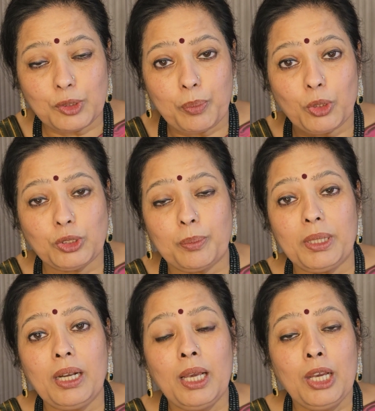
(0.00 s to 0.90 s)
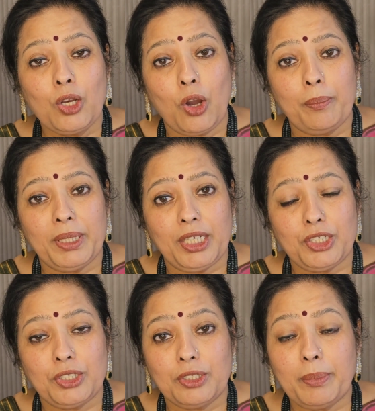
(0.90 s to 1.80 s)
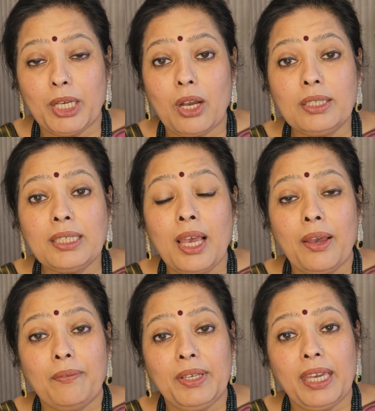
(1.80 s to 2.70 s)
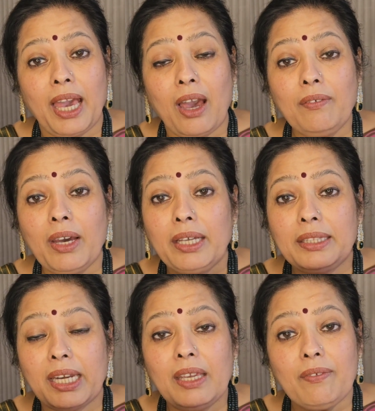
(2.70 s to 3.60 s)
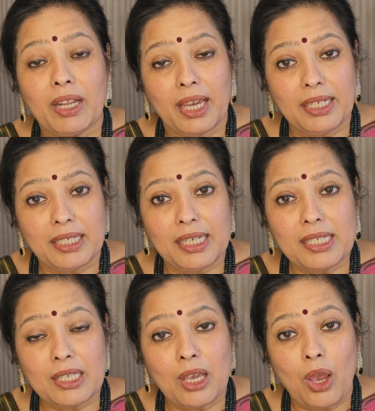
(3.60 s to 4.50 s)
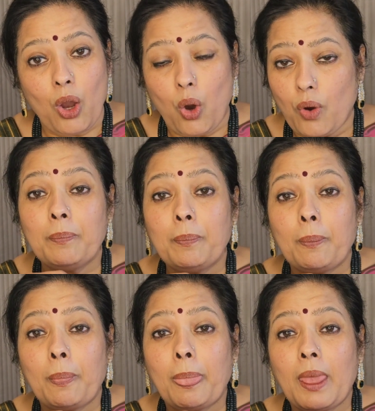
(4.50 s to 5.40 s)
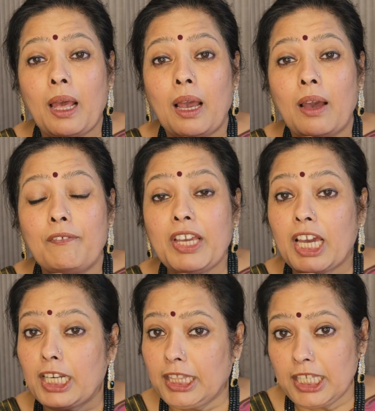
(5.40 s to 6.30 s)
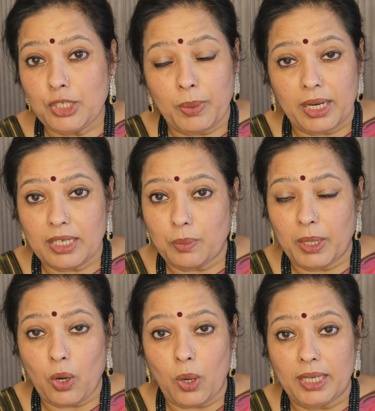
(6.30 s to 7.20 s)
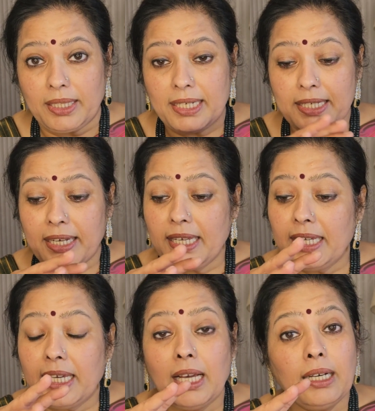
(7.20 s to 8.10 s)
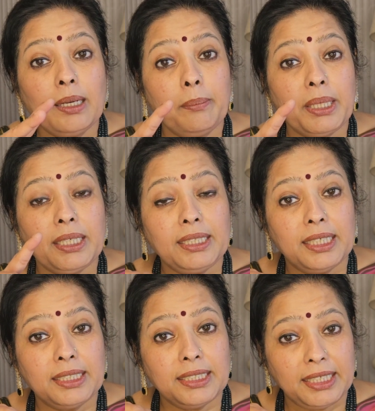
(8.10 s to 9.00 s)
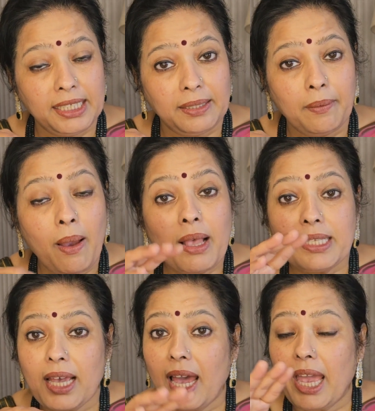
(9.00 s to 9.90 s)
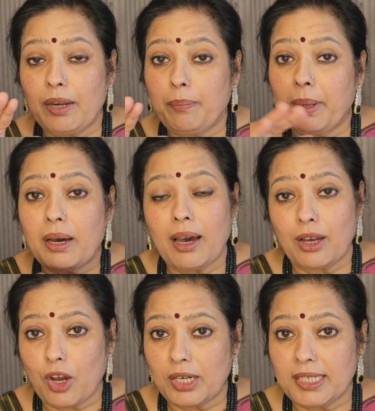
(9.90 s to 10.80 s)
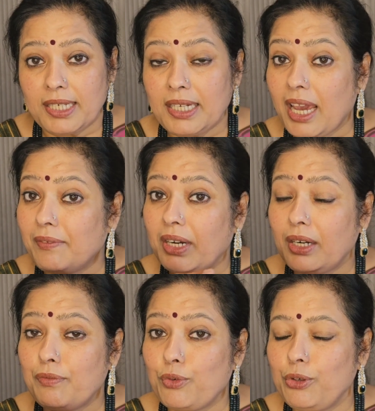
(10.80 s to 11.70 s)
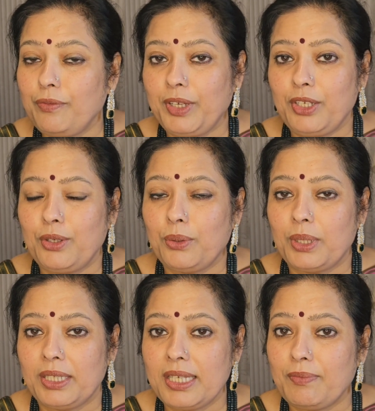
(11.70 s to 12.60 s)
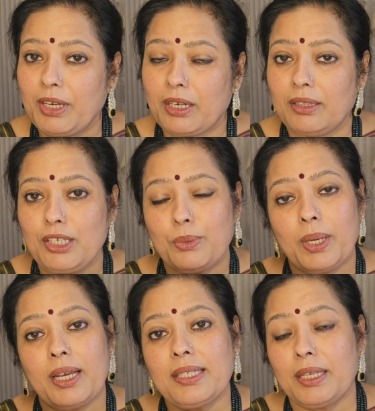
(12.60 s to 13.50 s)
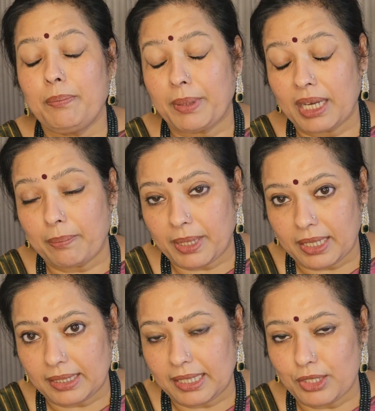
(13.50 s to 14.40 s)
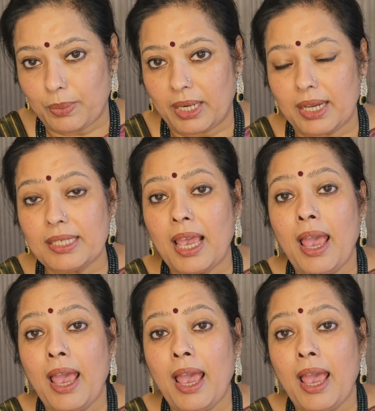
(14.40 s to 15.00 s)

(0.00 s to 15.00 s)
possible combinations because we have 3 varieties of Vikriti swaras, we call it. That is Ri, Ga, Ma, Dha, Ni. Sa and Pa are constant. I've done a full video on this Vikriti swaras and Prakriti swaras